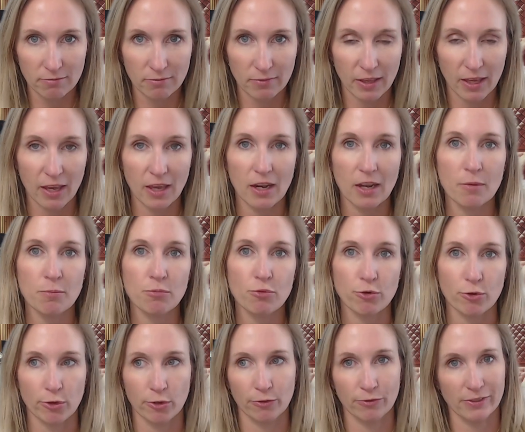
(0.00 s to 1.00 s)
It
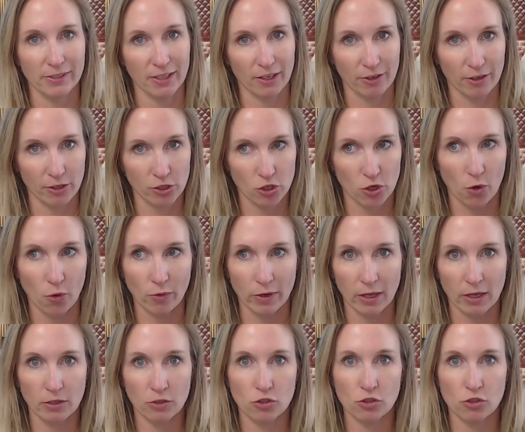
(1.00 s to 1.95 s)
improves serotonin.